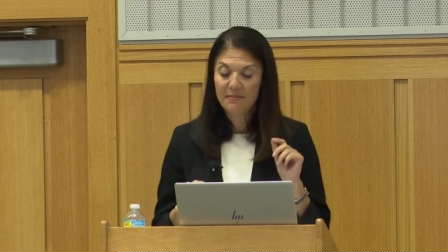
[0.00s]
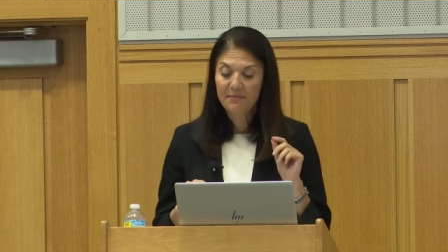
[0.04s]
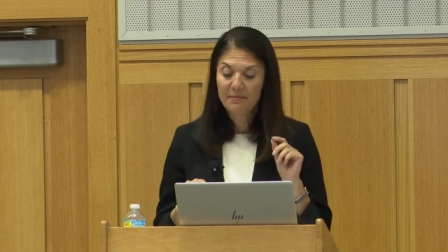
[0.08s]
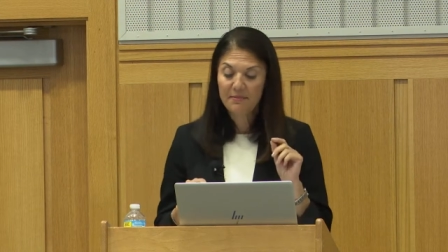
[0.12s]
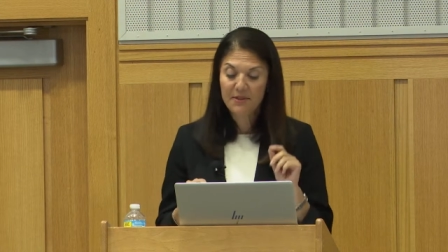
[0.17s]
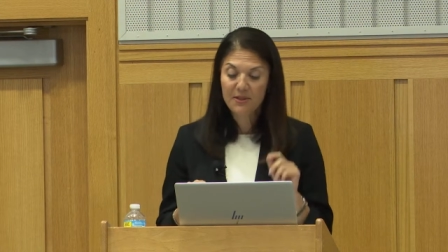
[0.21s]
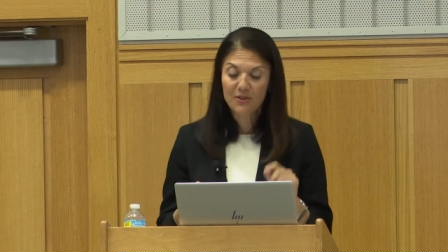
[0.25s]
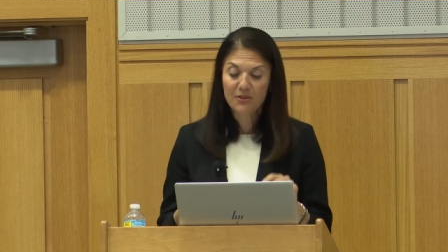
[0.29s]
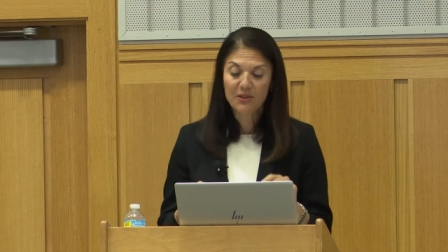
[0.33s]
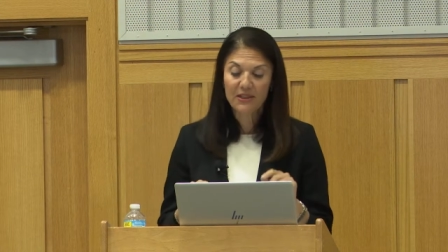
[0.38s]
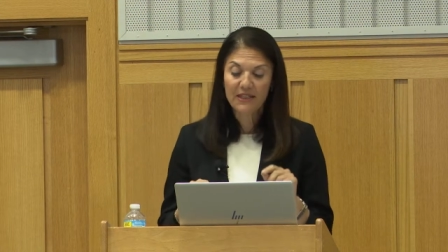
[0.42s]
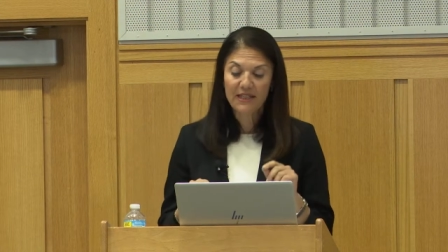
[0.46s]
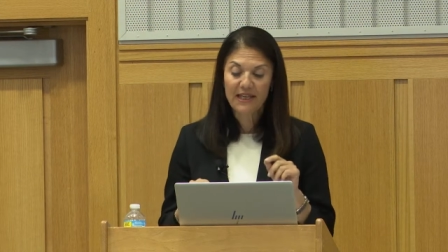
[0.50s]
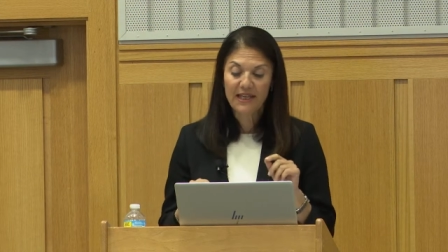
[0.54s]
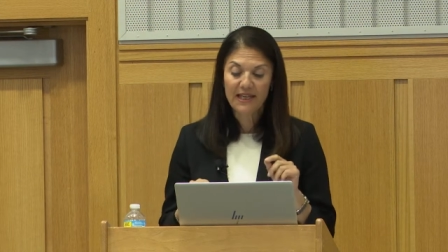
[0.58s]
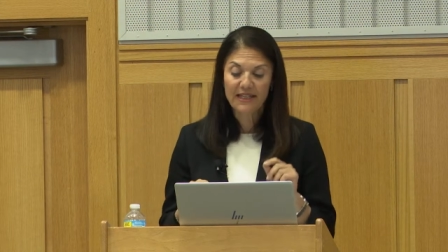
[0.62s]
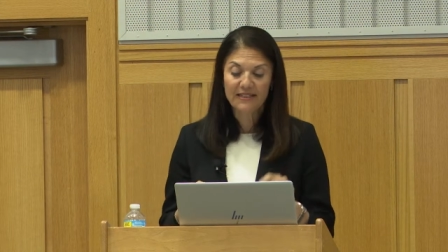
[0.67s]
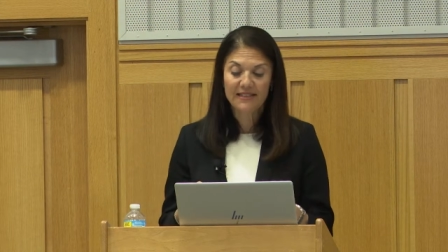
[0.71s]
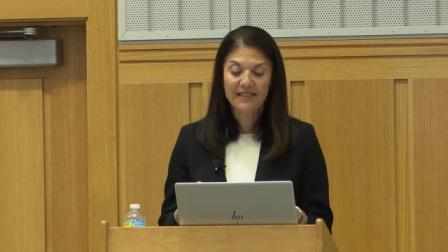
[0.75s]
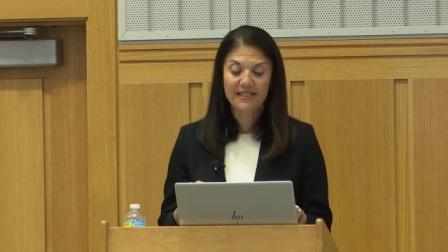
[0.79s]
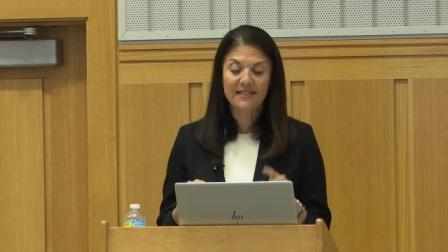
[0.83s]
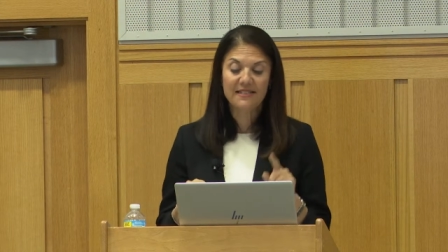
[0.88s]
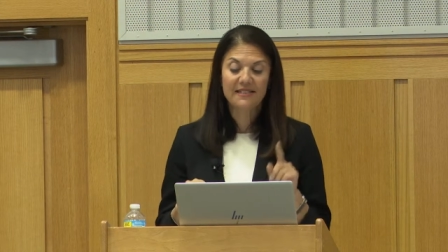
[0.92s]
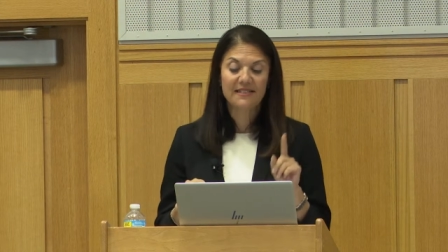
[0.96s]
merely
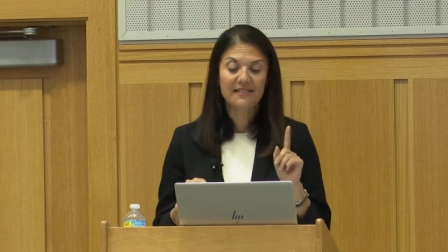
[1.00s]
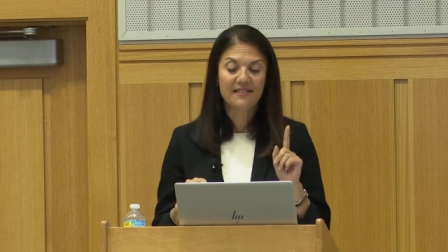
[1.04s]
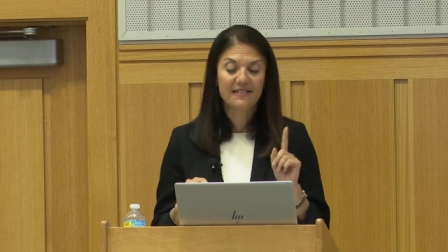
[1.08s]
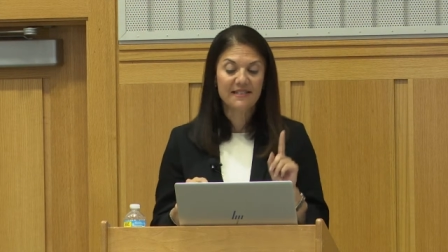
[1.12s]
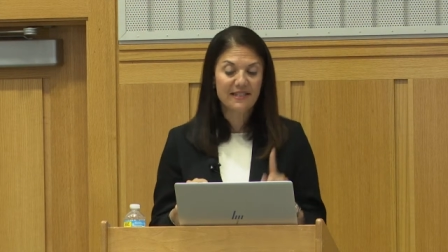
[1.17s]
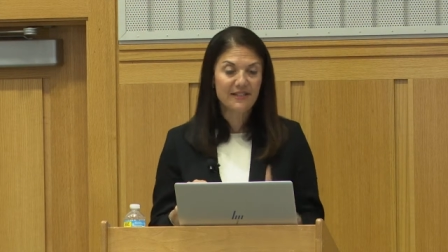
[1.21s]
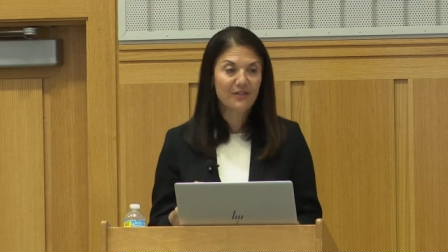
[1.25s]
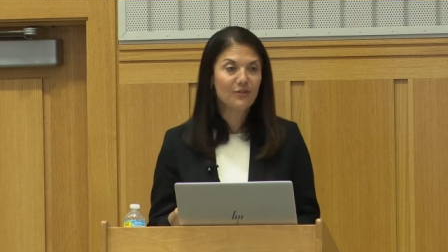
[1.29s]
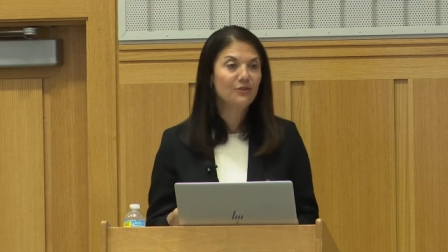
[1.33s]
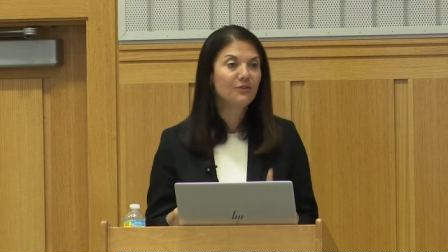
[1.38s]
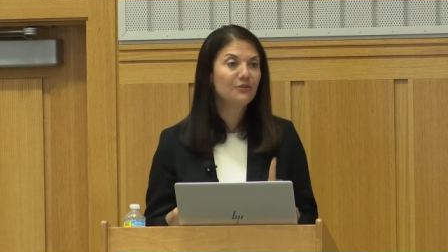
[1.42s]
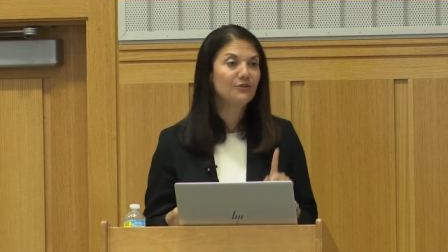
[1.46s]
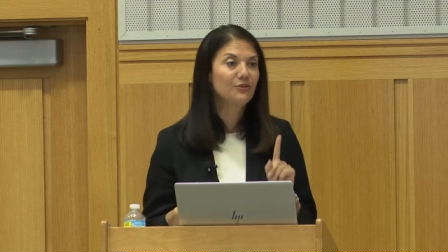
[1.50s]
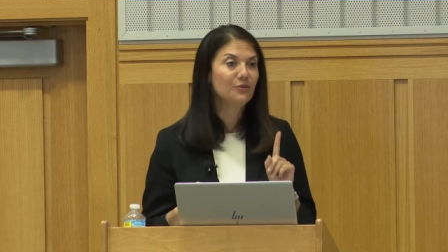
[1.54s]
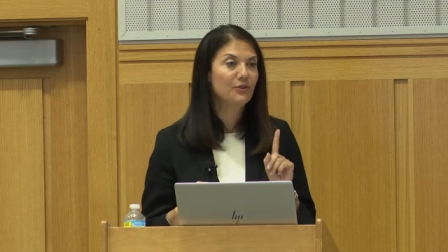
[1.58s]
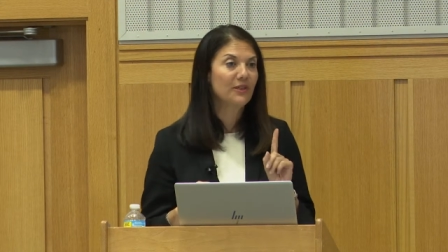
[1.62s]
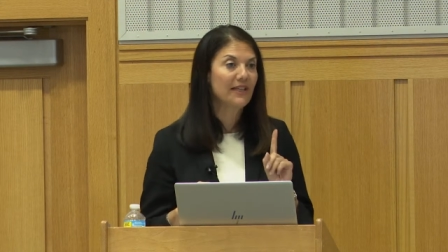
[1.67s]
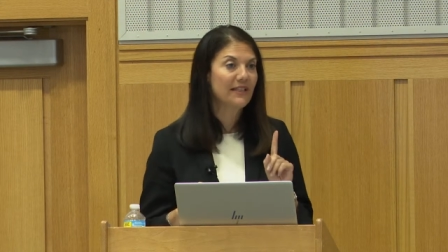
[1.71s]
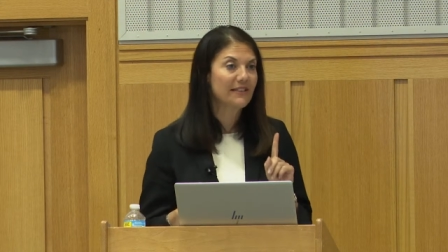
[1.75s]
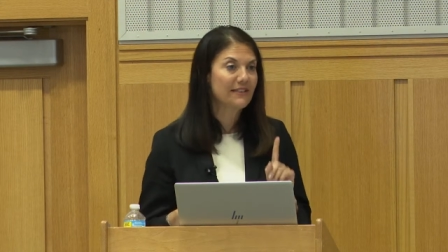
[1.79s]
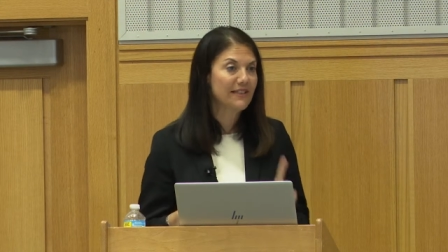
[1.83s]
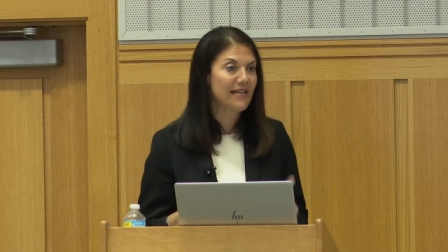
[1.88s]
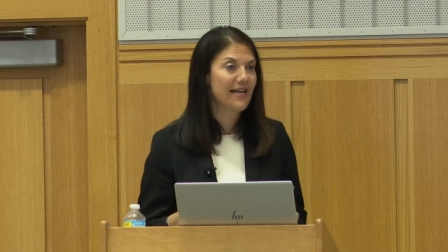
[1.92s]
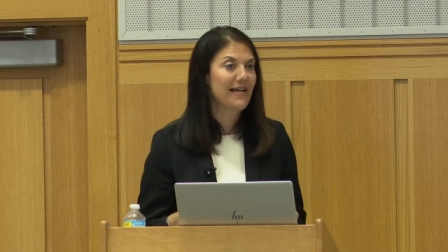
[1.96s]
has a single
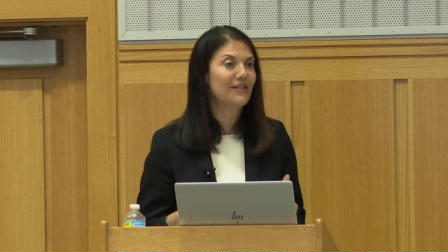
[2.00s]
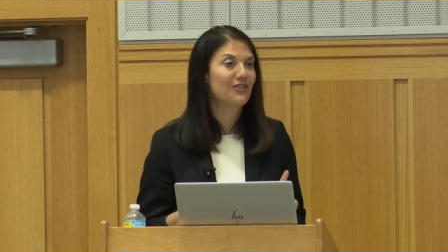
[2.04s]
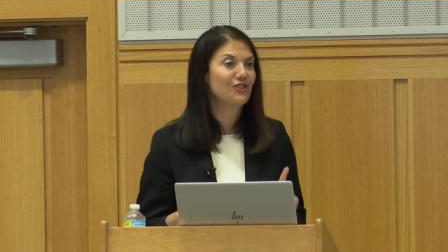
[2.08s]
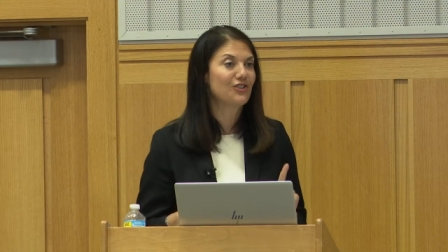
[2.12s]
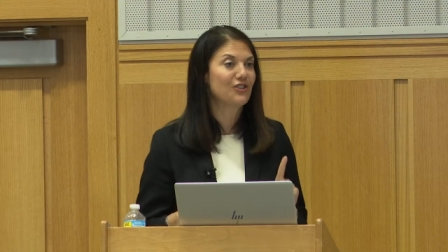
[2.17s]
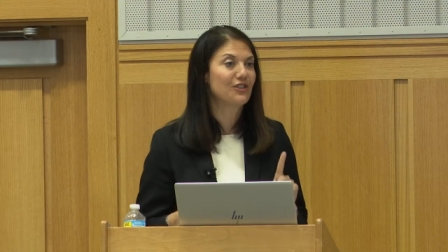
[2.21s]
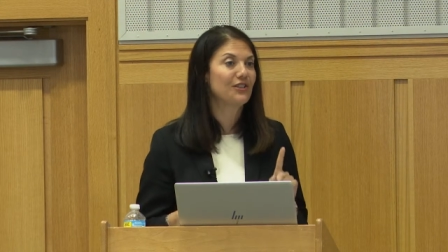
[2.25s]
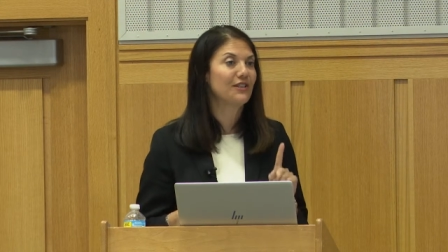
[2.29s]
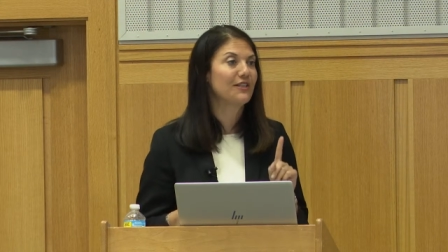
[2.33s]
transaction